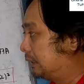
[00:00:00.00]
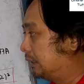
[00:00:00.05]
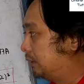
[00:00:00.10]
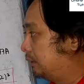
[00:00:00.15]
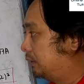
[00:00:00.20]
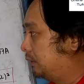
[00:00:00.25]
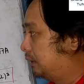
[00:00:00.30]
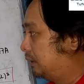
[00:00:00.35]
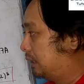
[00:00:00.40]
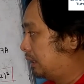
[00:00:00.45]

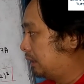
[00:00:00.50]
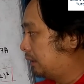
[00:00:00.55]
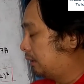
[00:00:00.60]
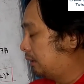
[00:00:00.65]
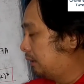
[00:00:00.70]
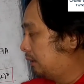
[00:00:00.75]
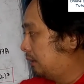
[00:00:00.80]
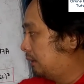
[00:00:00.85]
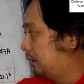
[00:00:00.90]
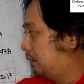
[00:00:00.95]
mm, at
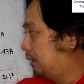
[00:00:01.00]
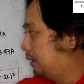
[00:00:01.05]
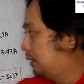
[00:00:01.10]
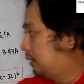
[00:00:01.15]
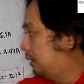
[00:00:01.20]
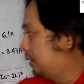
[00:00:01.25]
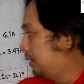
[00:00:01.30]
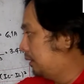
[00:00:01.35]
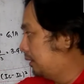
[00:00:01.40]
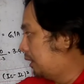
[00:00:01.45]

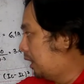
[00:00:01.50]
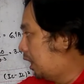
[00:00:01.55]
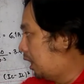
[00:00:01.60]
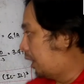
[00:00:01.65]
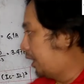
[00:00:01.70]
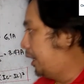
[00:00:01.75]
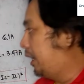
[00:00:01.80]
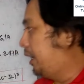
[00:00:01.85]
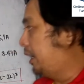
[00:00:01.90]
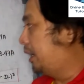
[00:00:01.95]

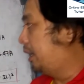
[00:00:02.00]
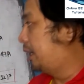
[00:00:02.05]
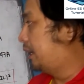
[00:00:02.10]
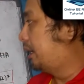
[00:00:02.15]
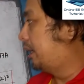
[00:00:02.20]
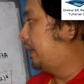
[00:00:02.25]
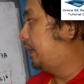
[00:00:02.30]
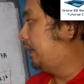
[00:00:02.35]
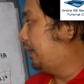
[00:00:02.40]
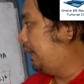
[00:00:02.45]
R,
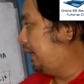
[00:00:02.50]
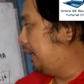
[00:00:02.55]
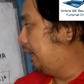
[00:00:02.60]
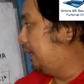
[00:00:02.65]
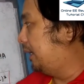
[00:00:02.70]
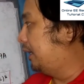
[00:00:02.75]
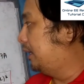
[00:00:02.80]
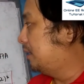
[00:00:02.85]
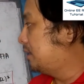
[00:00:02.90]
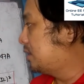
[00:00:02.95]

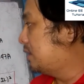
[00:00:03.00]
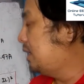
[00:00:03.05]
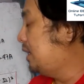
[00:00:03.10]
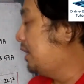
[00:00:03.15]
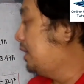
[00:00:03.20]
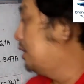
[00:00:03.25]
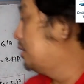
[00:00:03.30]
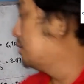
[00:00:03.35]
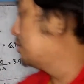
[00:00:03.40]
L, and C,